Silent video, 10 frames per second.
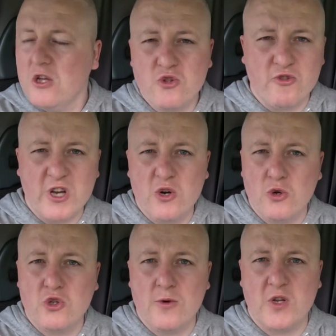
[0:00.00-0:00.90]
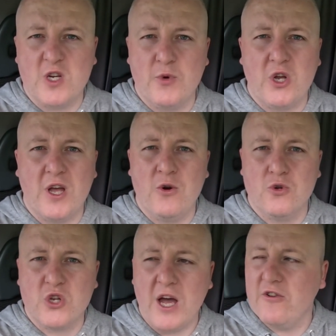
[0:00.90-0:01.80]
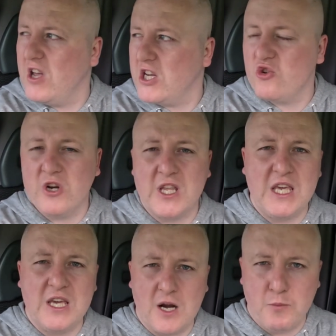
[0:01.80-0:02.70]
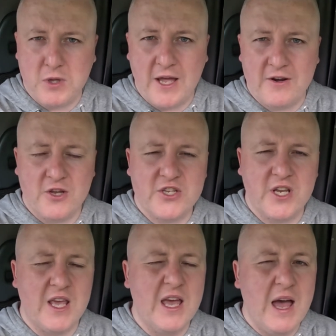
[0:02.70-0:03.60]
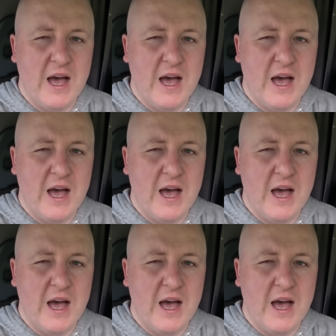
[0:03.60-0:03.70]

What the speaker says: Don't really know too much about it. I know it's got a restaurant here, a plant nursery.